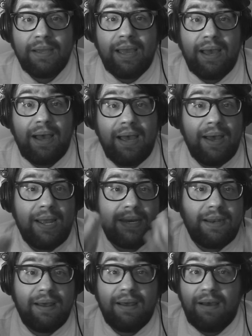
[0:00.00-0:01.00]

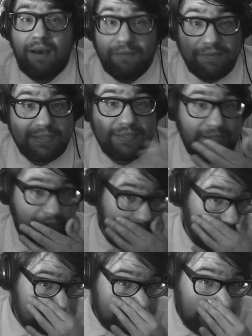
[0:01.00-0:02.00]
And obviously
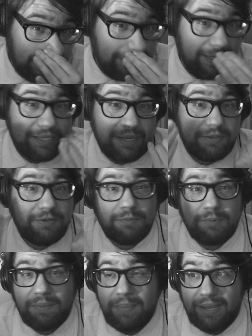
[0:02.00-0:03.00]
it's not like how you
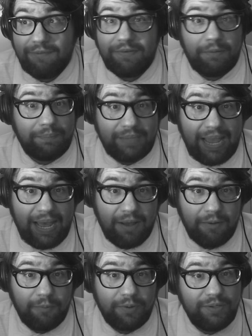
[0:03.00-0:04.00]
would make film
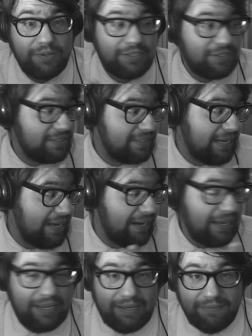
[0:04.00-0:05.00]
now, where you could just get
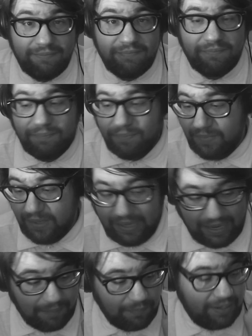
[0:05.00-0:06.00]
a
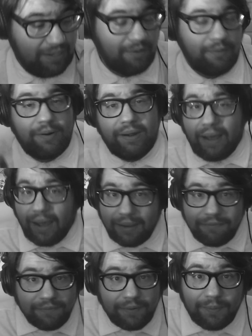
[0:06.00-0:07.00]
camera or an
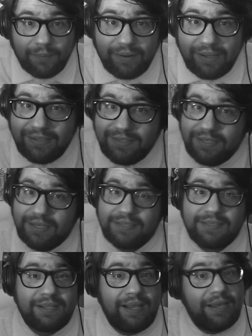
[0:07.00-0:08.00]
iPhone and
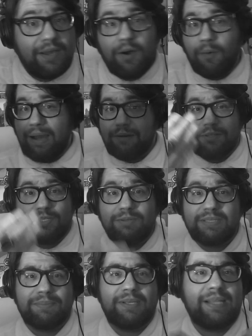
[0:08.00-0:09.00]
just like go out and shoot
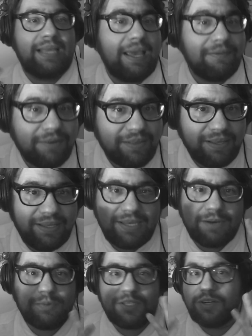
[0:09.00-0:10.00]
something. Like everything
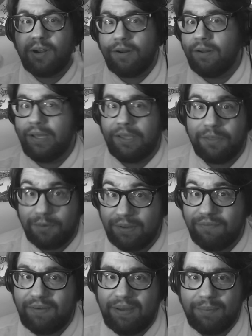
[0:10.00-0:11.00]
here was shot on like
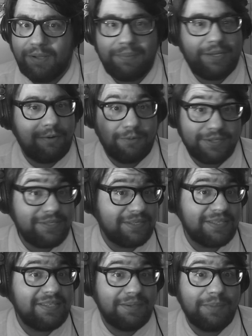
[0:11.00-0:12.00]
35 millimeter or
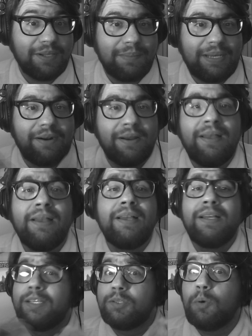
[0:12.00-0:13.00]
16 millimeter,
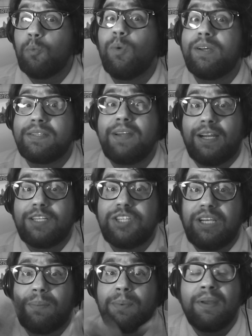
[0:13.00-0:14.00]
so it was not
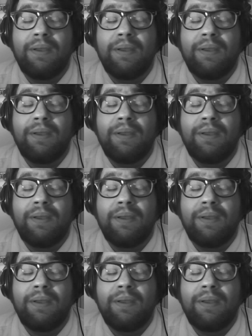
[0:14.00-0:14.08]
cheap.